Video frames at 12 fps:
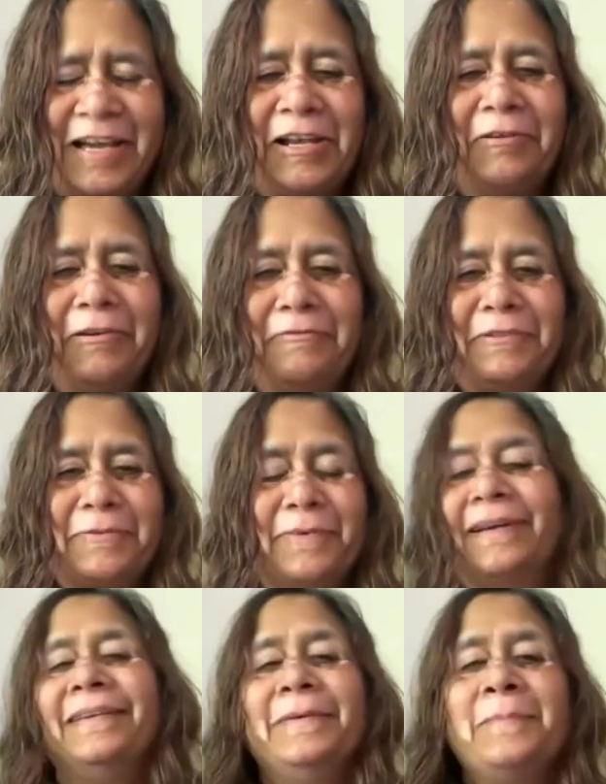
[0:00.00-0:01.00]
Hello,
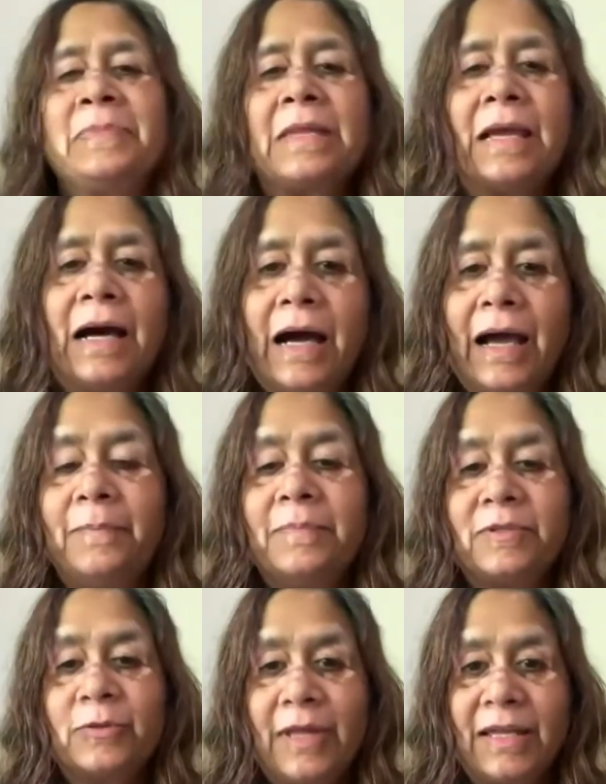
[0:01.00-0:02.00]
everyone. I'm
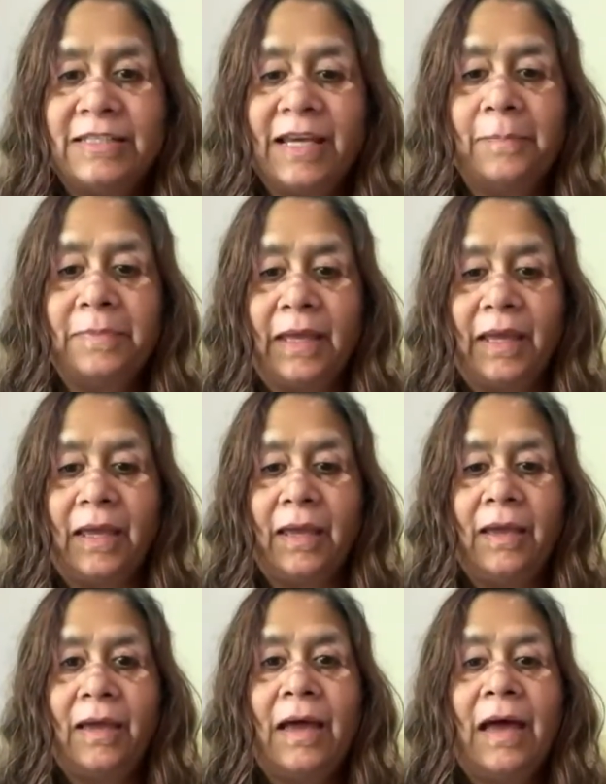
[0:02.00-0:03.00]
Sudha
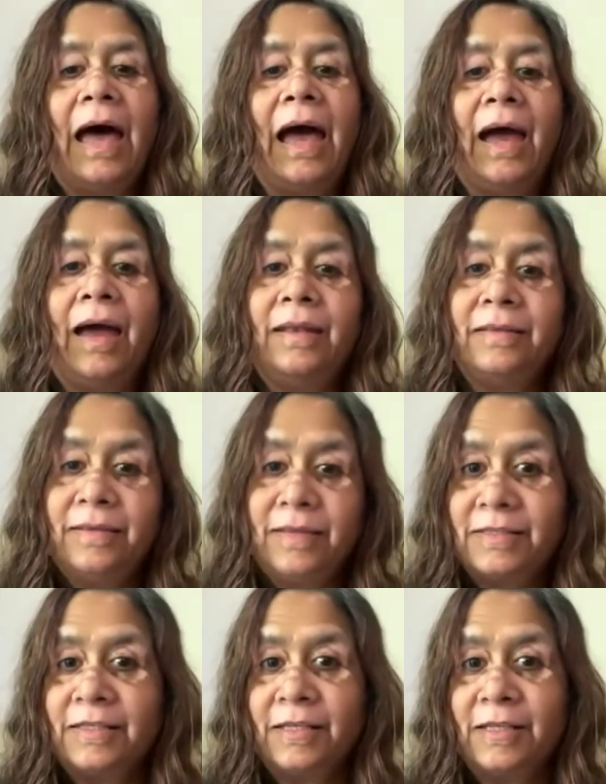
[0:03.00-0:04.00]
Jamthe, and
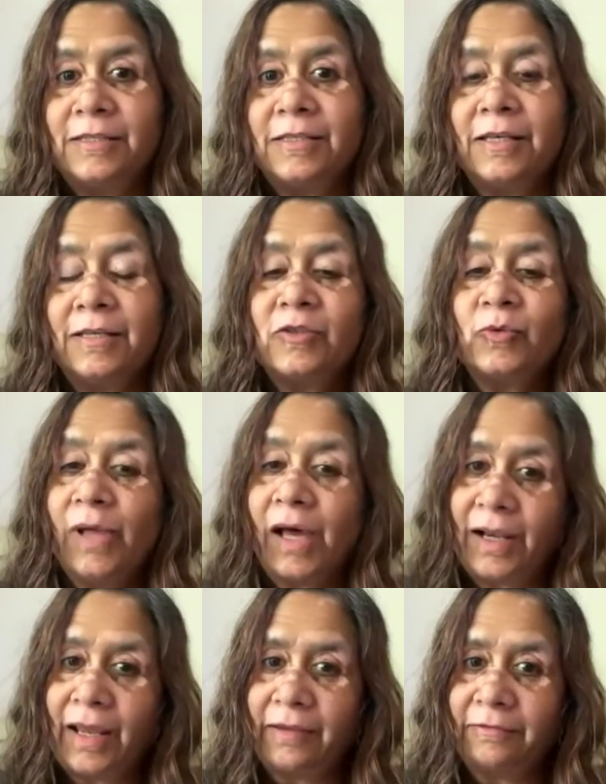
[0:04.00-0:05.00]
this is
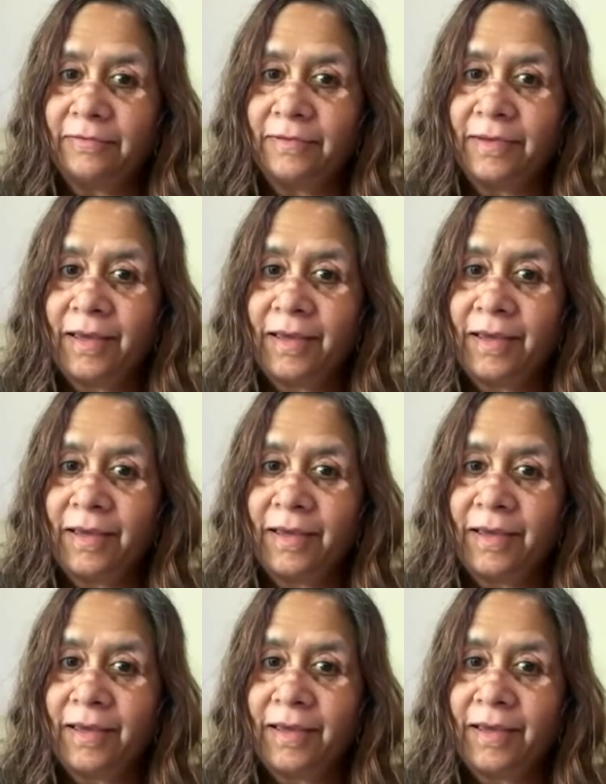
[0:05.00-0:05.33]
Sudha Live.